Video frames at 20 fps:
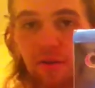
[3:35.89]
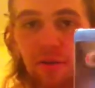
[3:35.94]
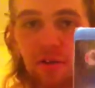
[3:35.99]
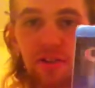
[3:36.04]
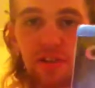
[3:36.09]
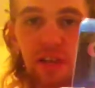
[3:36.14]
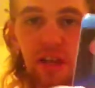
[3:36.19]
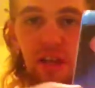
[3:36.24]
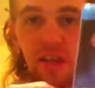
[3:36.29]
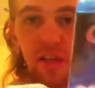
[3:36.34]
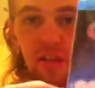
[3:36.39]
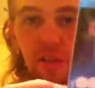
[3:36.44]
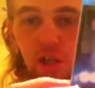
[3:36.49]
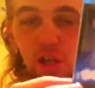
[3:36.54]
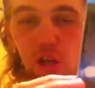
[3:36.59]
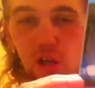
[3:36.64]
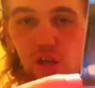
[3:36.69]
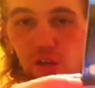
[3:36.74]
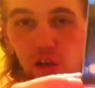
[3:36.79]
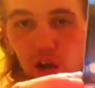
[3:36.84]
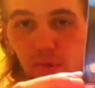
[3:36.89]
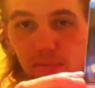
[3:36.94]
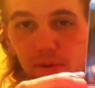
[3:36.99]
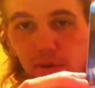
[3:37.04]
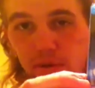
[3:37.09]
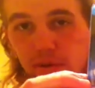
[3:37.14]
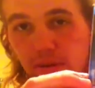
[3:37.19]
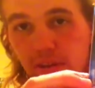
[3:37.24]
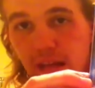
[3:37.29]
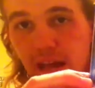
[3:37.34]
Christine, the John
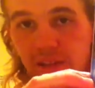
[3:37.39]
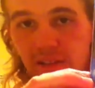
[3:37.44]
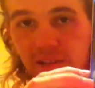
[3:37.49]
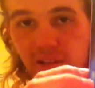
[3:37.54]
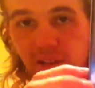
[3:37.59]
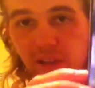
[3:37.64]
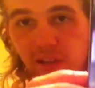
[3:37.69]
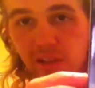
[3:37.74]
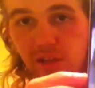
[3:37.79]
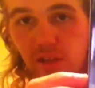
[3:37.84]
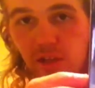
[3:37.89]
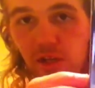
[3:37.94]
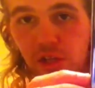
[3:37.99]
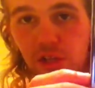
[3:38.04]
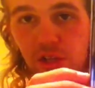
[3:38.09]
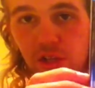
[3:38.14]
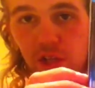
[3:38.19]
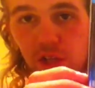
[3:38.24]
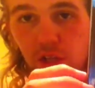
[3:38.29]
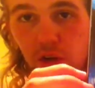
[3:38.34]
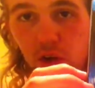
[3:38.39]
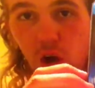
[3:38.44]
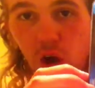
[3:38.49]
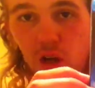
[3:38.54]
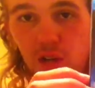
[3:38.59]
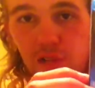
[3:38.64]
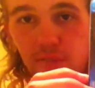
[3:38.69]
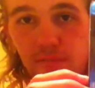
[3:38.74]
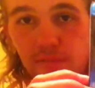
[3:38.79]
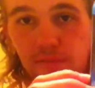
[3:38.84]
Carpenter classic. This is just such an
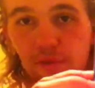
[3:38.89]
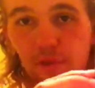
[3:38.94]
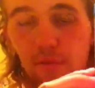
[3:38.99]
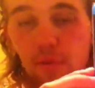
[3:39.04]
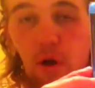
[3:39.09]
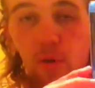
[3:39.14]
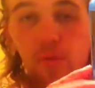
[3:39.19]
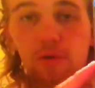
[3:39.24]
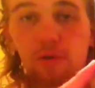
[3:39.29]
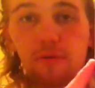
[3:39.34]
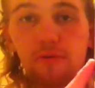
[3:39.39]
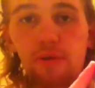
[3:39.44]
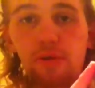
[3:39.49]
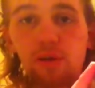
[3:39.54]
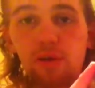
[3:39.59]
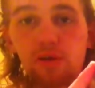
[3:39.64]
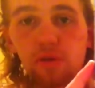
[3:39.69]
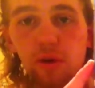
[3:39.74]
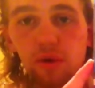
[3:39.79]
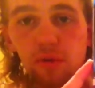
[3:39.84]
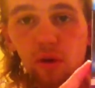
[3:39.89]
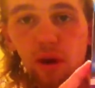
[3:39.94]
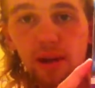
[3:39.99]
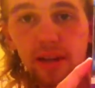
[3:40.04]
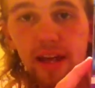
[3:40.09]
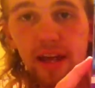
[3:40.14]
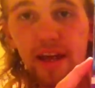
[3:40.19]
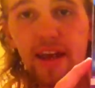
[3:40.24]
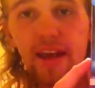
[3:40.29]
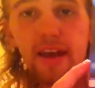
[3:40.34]
awesome film. Hope to review this one
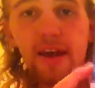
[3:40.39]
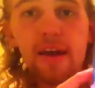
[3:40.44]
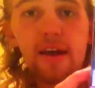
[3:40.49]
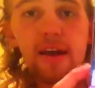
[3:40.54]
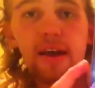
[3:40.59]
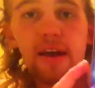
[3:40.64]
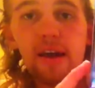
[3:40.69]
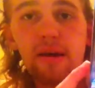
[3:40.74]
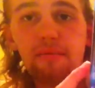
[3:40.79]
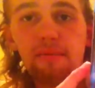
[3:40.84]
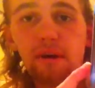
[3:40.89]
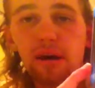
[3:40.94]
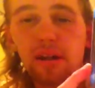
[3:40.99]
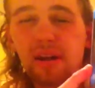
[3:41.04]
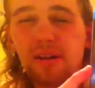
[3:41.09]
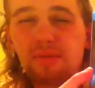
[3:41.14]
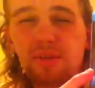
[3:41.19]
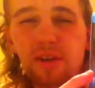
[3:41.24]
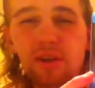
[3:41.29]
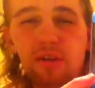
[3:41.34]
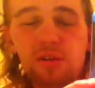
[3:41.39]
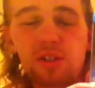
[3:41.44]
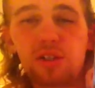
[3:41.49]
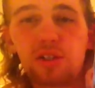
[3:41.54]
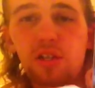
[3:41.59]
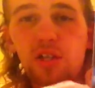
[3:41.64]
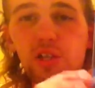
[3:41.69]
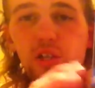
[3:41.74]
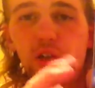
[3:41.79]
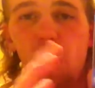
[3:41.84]
day. But,
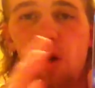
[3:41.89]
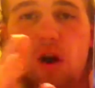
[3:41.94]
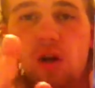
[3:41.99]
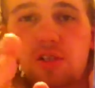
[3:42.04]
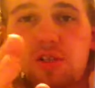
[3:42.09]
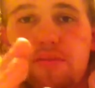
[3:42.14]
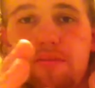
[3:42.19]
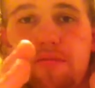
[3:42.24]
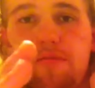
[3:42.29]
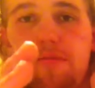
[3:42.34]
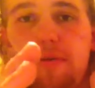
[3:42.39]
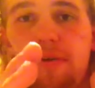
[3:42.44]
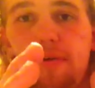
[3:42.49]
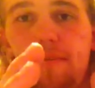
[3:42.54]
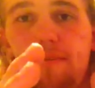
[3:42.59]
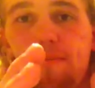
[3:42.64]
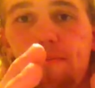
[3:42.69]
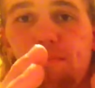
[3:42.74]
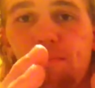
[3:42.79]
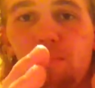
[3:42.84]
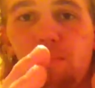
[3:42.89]
just such an awesome film.